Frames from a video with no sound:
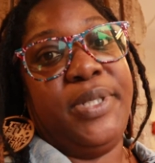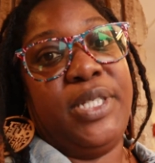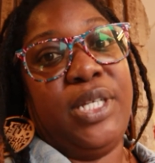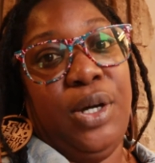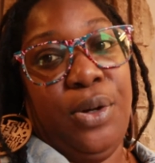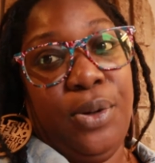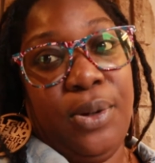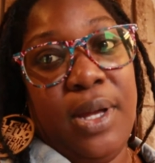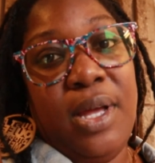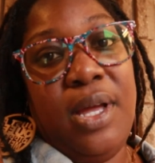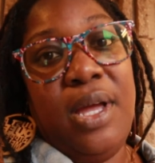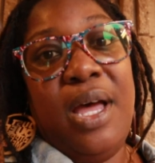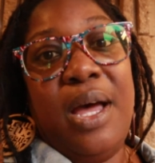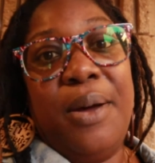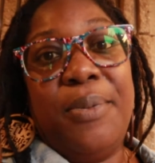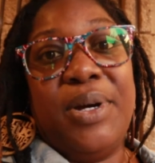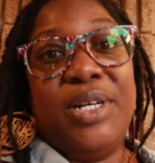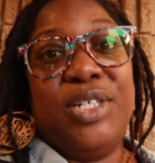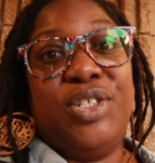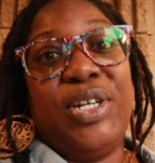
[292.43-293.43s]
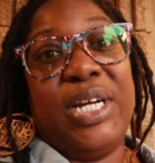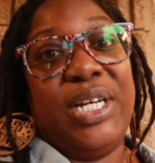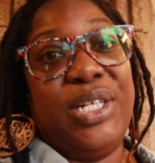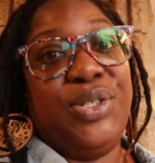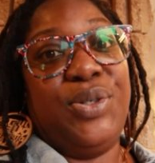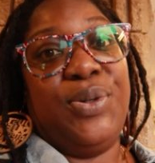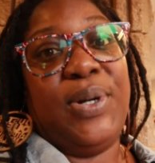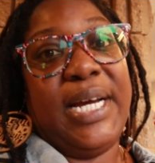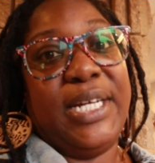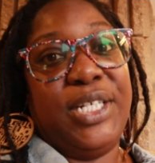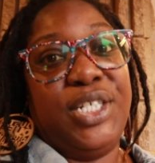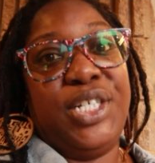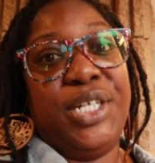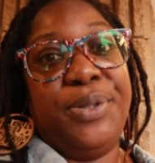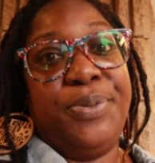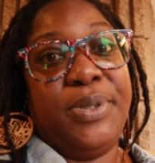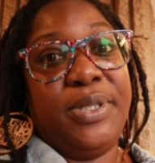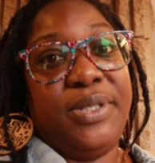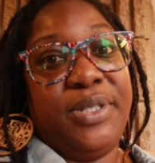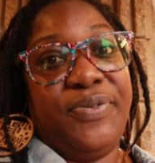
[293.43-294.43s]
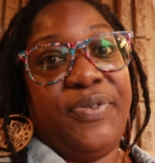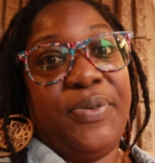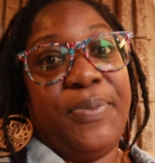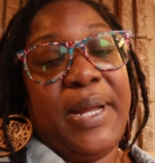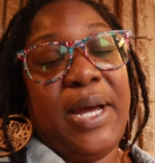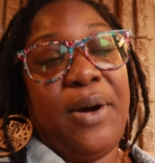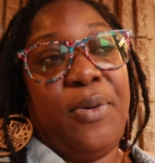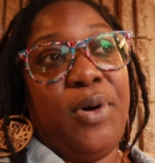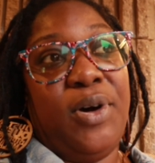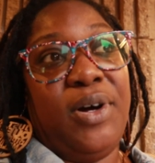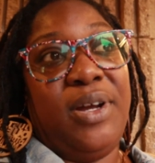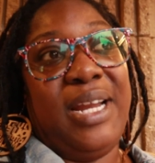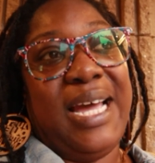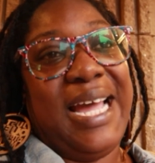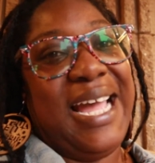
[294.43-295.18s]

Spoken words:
so I'm going to try to do ice chips from now on.